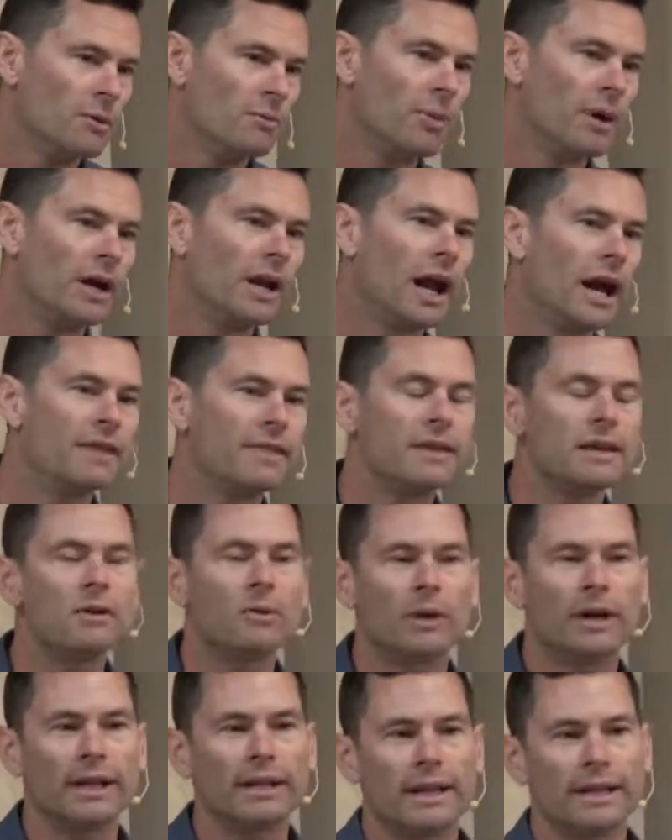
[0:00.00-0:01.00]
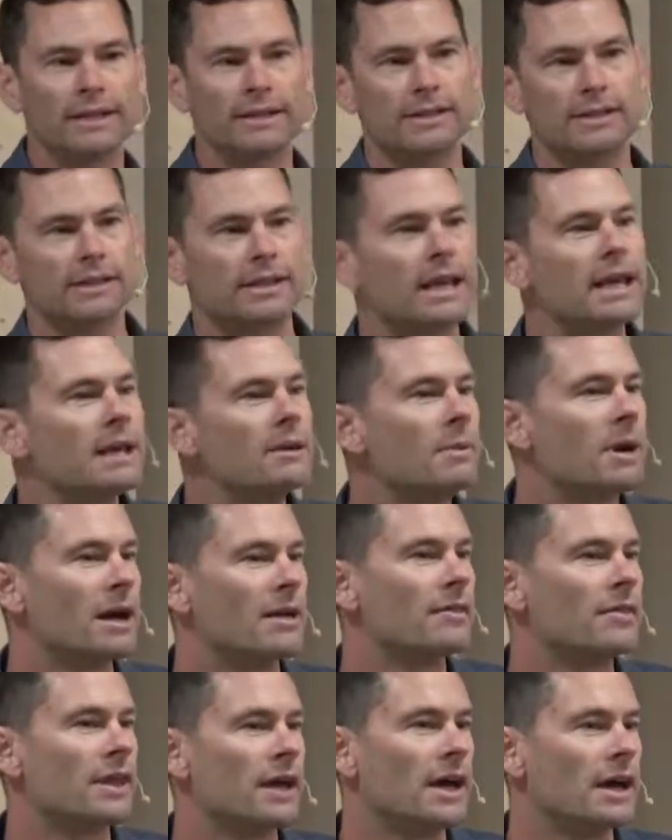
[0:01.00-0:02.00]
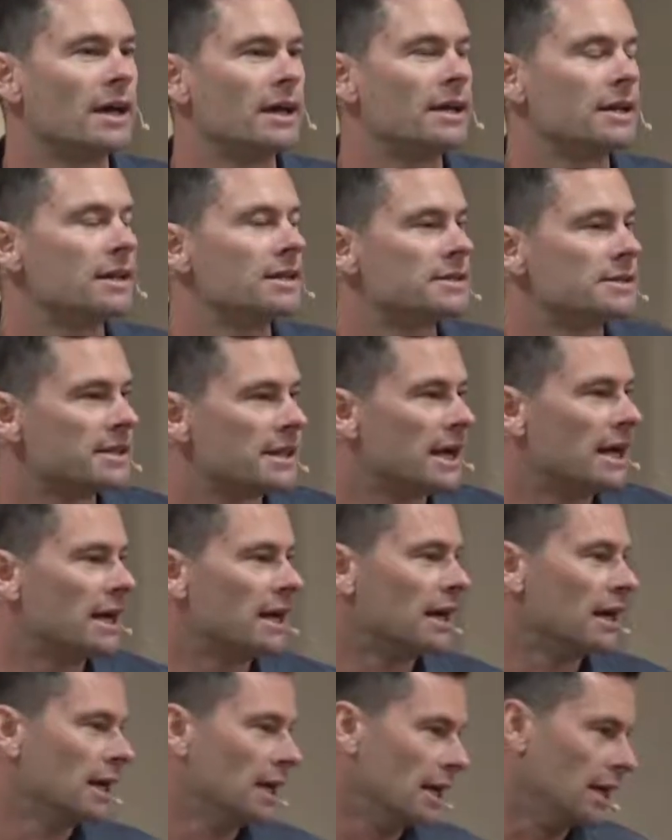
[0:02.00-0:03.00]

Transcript: But I think what I'd like to say about that is that